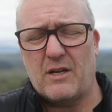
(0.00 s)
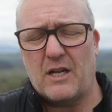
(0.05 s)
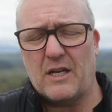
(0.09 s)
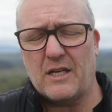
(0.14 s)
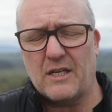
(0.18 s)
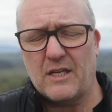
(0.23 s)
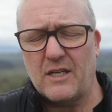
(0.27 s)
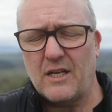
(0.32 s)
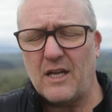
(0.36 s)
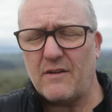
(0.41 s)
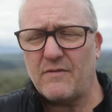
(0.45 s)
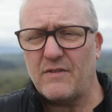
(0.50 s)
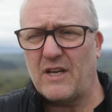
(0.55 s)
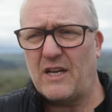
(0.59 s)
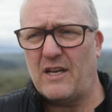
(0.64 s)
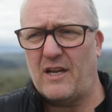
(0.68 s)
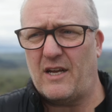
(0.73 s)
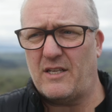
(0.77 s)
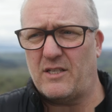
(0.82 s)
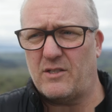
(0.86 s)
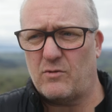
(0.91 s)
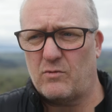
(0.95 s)
lovely
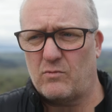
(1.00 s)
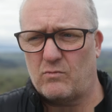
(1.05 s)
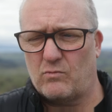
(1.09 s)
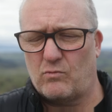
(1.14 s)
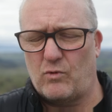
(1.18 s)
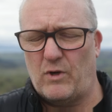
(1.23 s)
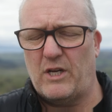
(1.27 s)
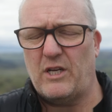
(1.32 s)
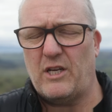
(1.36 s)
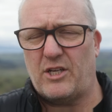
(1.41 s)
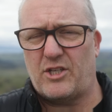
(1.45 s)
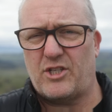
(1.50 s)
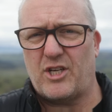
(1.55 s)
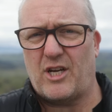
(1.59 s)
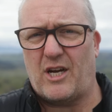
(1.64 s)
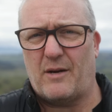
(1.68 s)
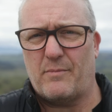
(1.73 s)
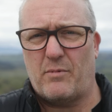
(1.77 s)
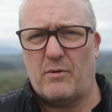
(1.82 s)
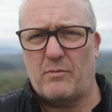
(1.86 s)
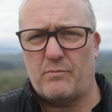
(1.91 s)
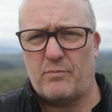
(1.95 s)
lens, really
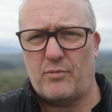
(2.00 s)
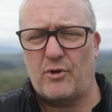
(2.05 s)
sharp,